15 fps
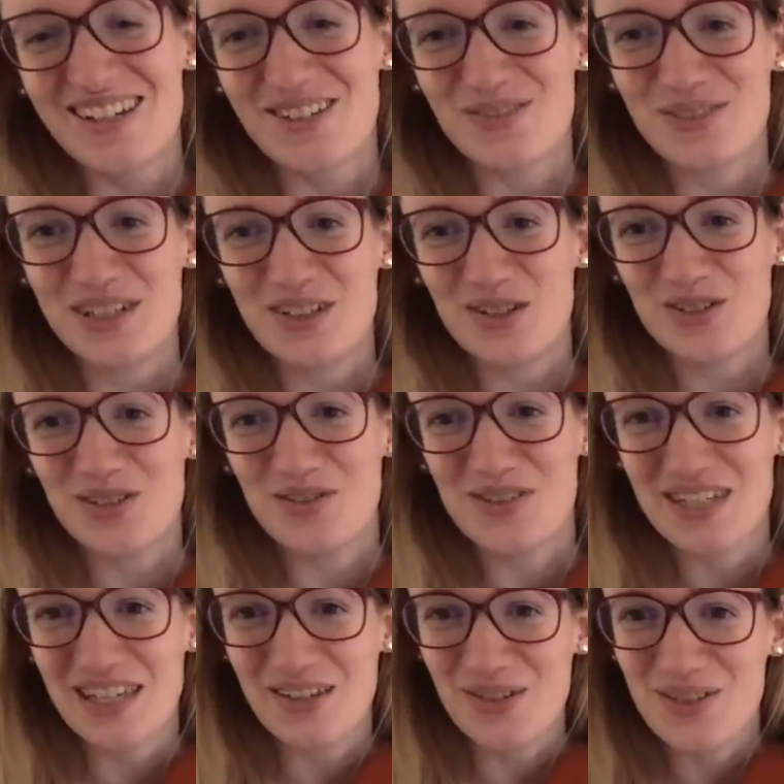three octave
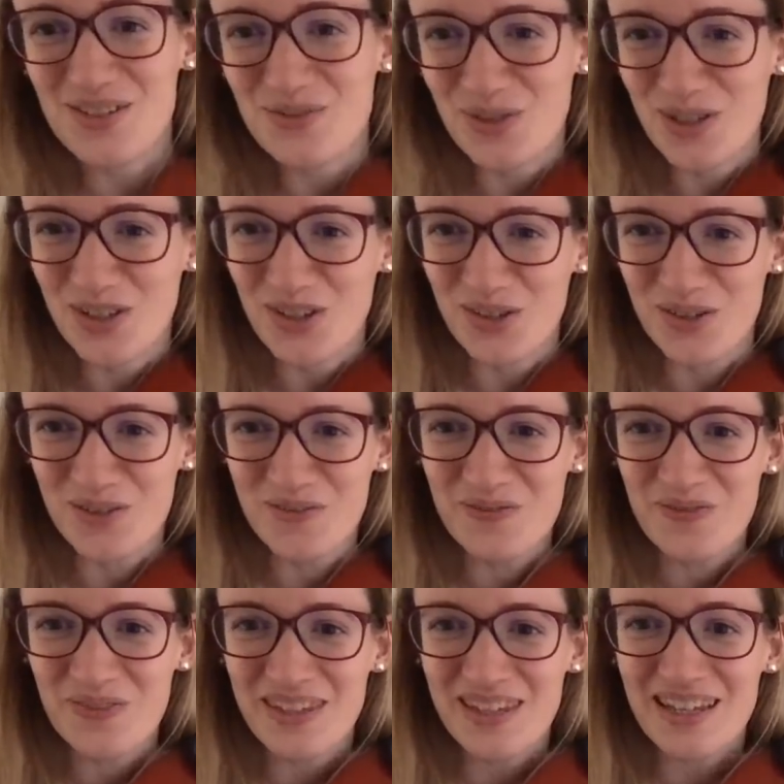skills for you.
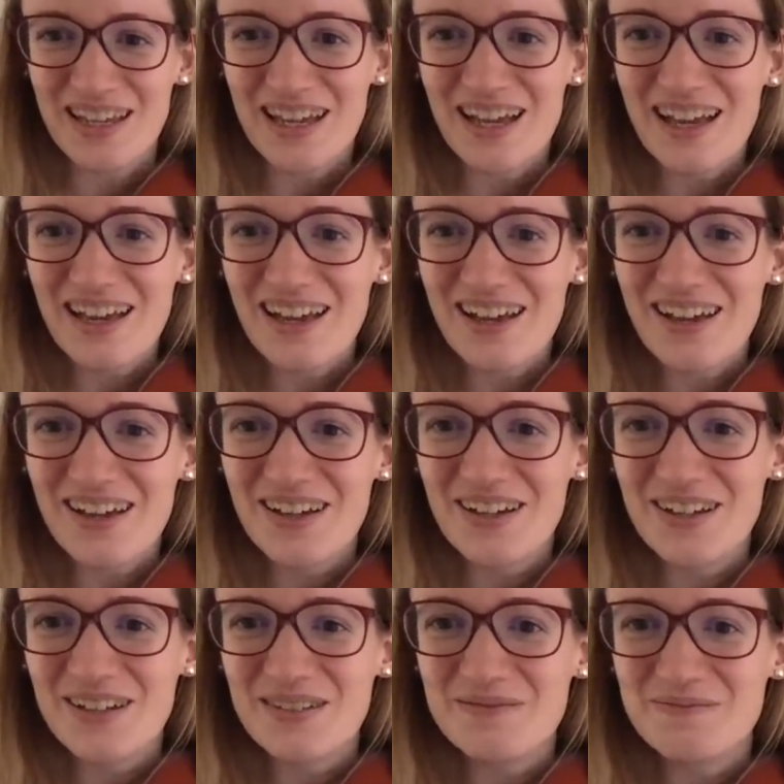
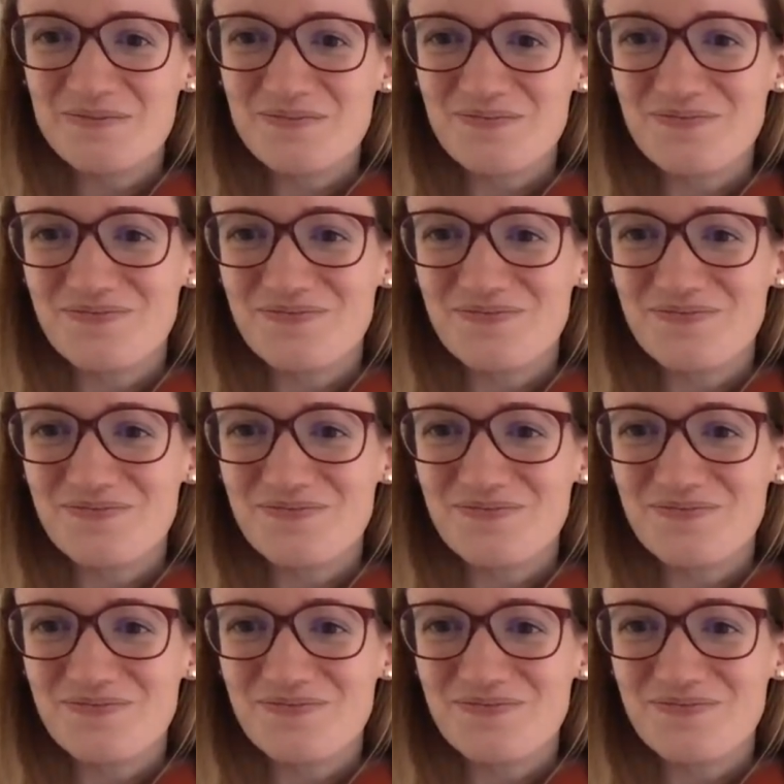Um,